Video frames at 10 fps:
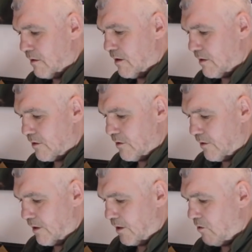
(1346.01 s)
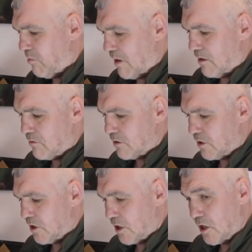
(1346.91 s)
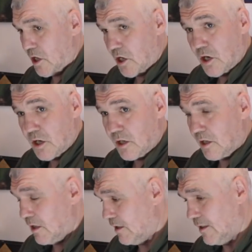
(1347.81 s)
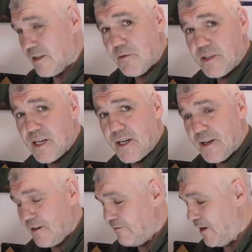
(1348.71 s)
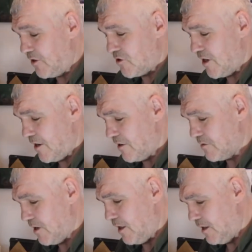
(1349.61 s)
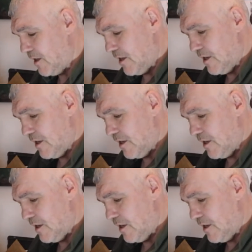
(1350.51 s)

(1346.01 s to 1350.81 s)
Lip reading: And another little pouch. So we're taking an inventory here as well.